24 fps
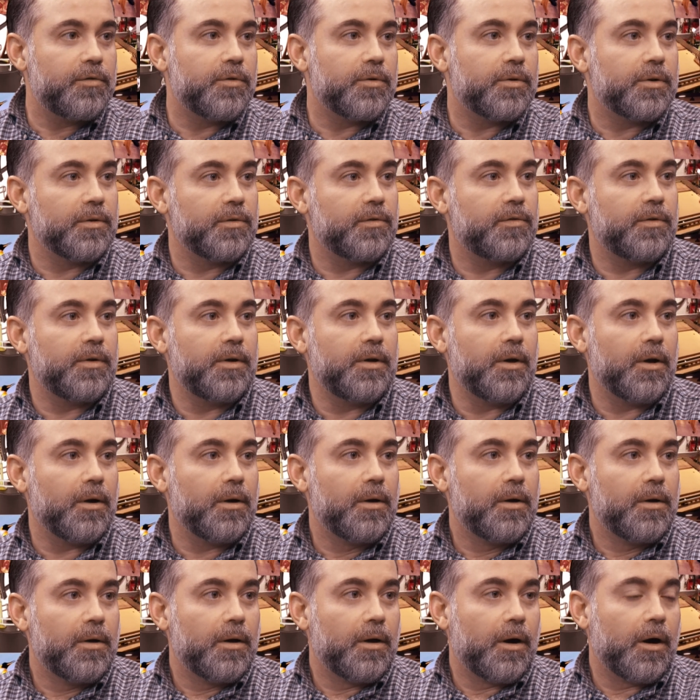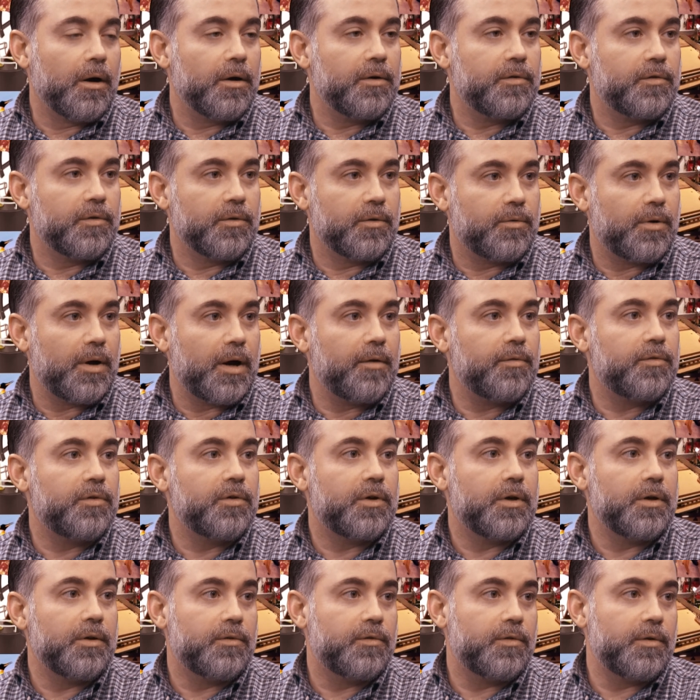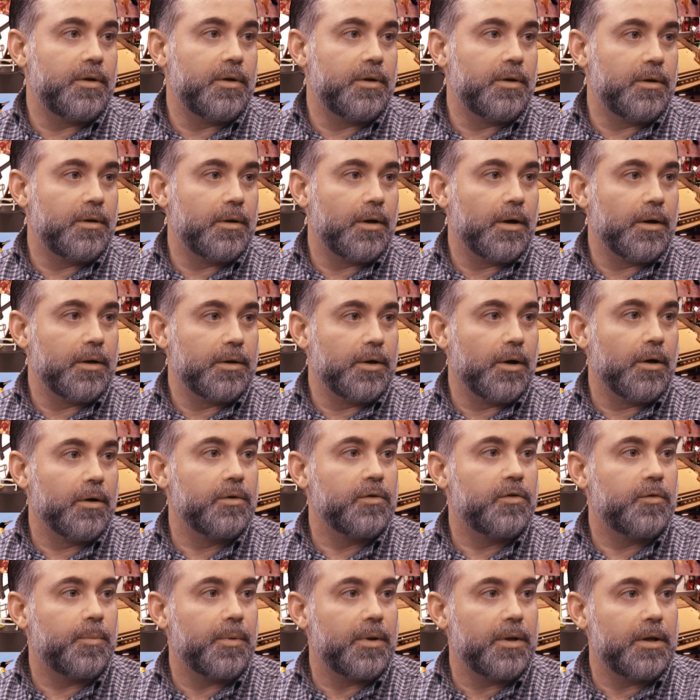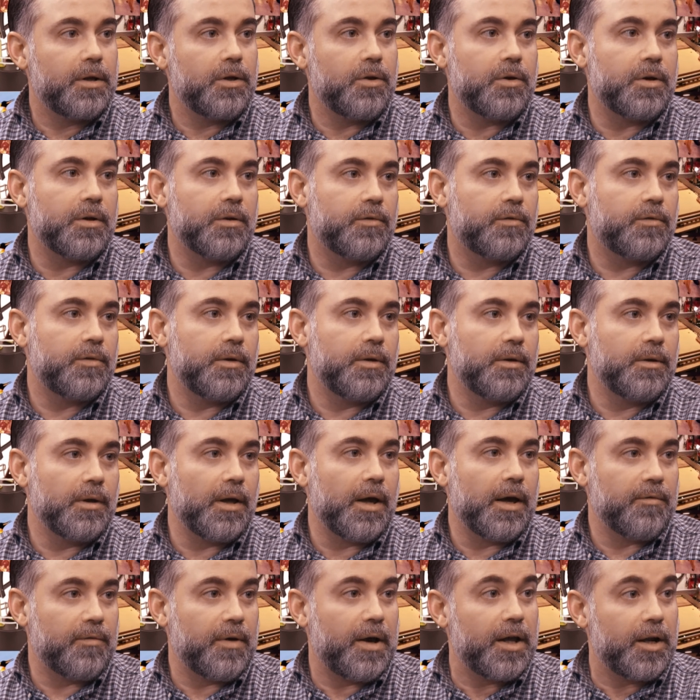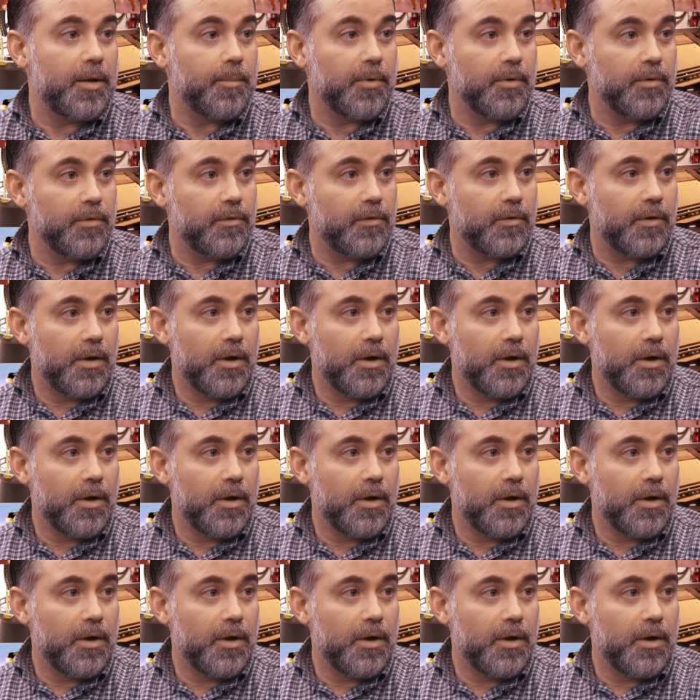You can see arts and crafts. You can see yarn spinning. You can see live animals.